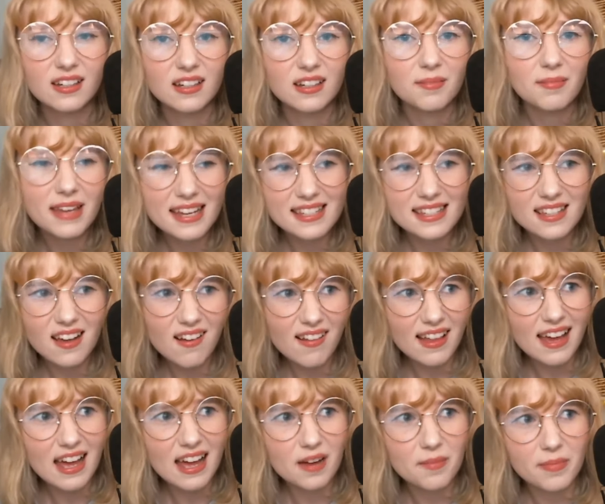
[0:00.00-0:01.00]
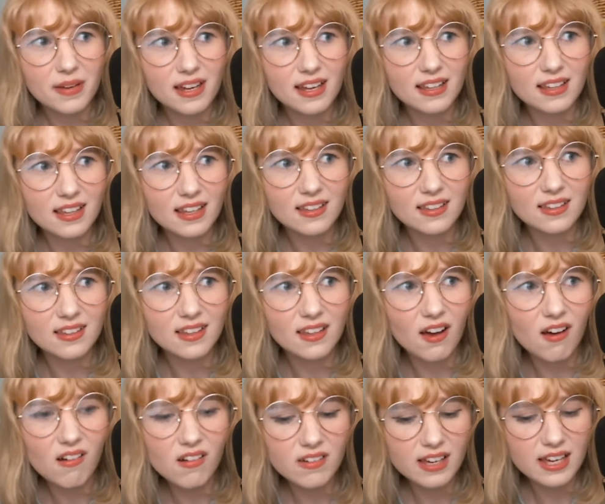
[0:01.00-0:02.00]
makes y'all happy. And then
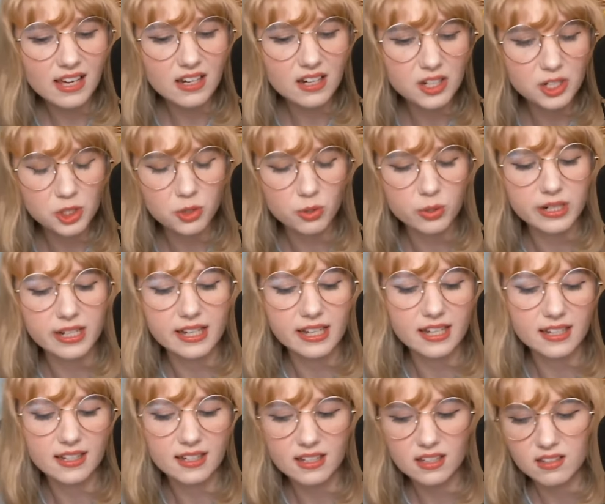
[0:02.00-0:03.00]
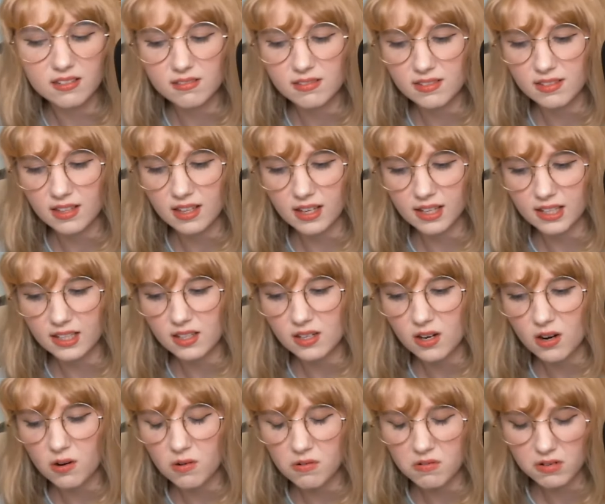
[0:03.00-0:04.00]
y'all can enjoy it. And, you
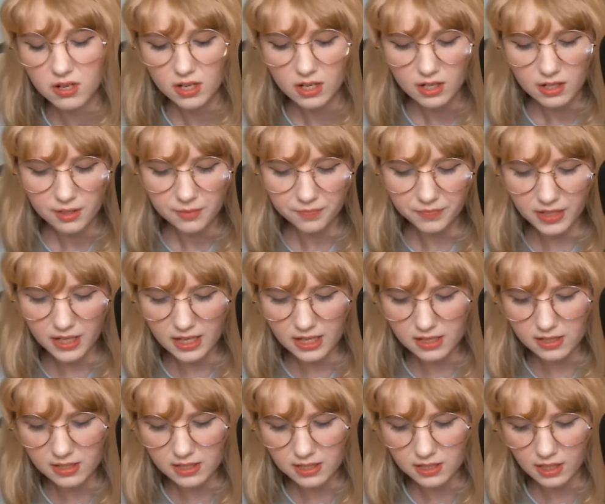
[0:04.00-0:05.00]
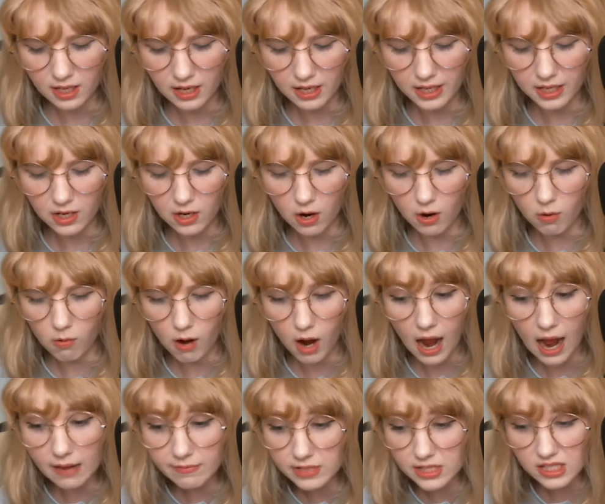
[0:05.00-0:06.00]
know, and, you know,
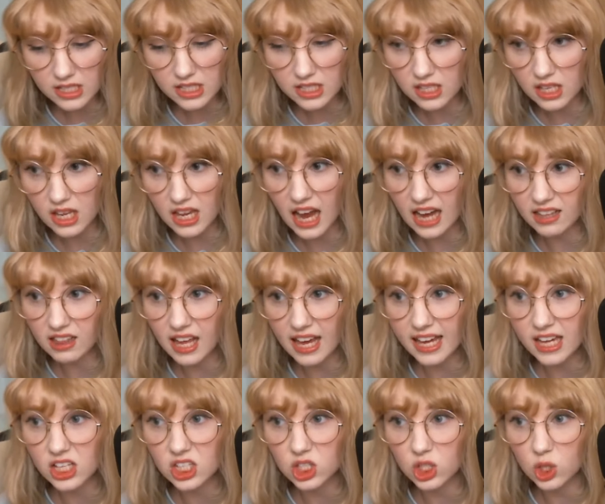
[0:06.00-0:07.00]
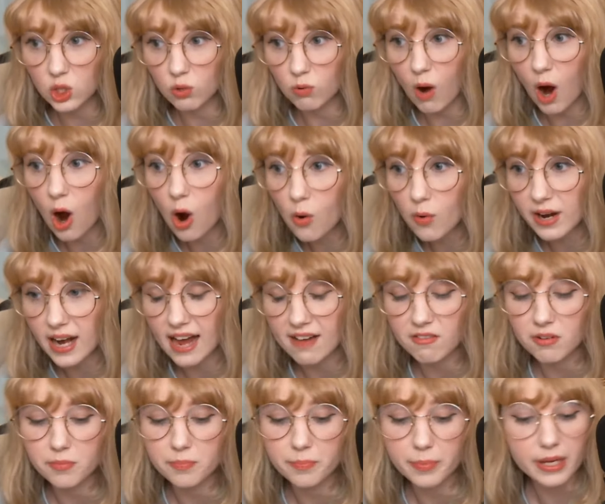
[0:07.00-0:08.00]
obviously I'd like to grow and have
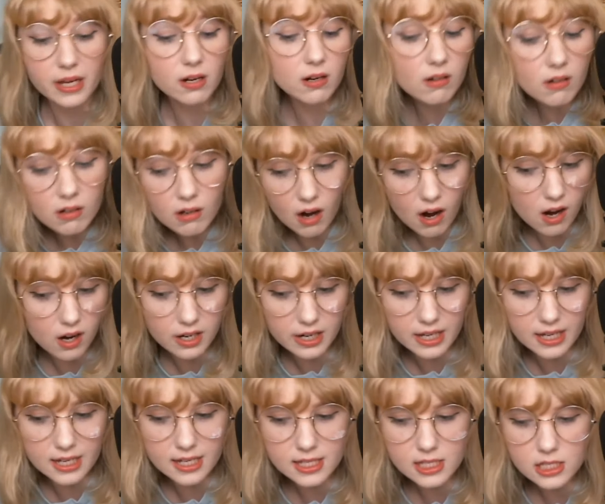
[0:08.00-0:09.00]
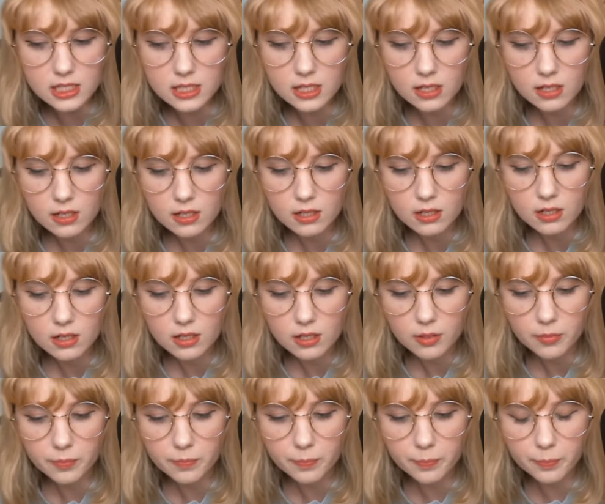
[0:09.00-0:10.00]
a bigger audience.
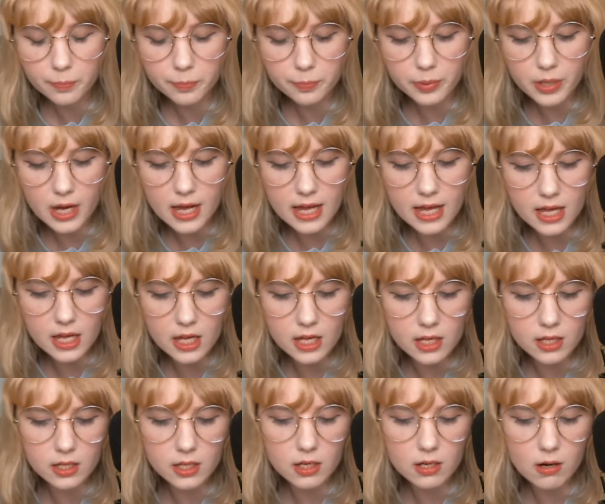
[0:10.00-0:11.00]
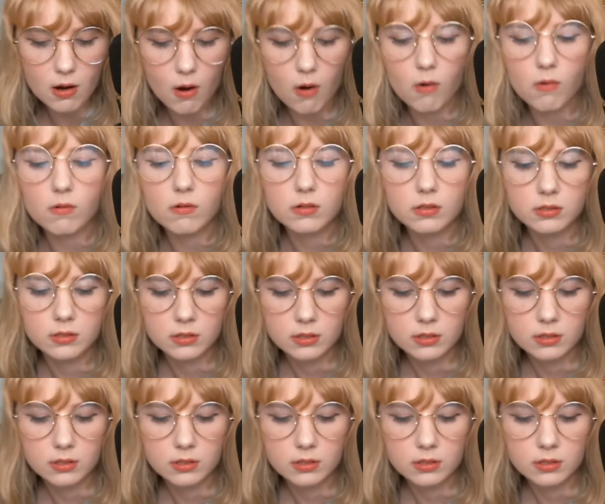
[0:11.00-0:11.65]
But, you know,